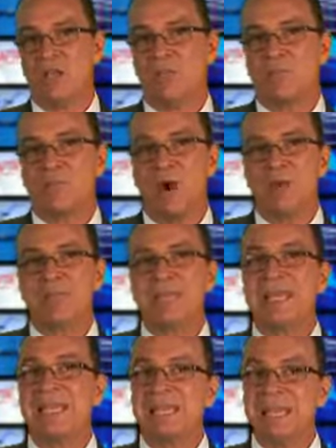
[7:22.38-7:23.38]
You probably
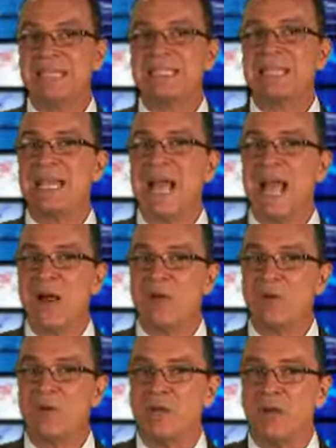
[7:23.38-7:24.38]
can guess the
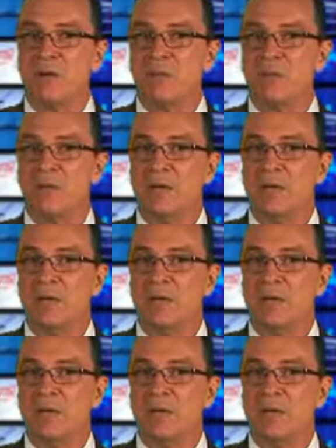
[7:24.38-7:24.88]
outcome.